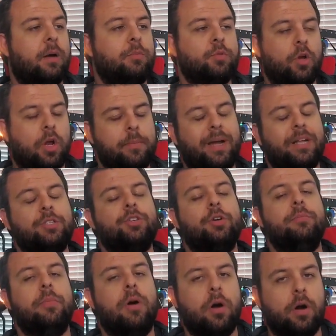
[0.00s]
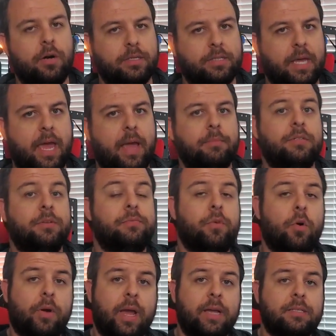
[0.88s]
I'm talking about tomorrow's games in
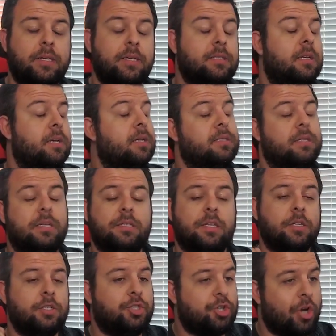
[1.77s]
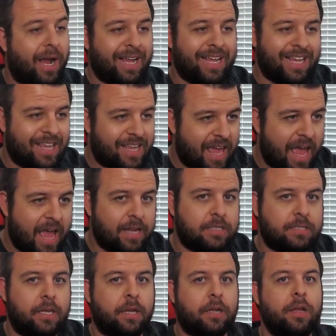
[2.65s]
4K 60, because there's a
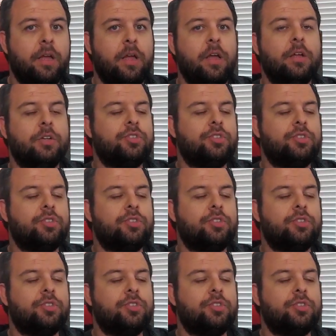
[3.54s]
gigantic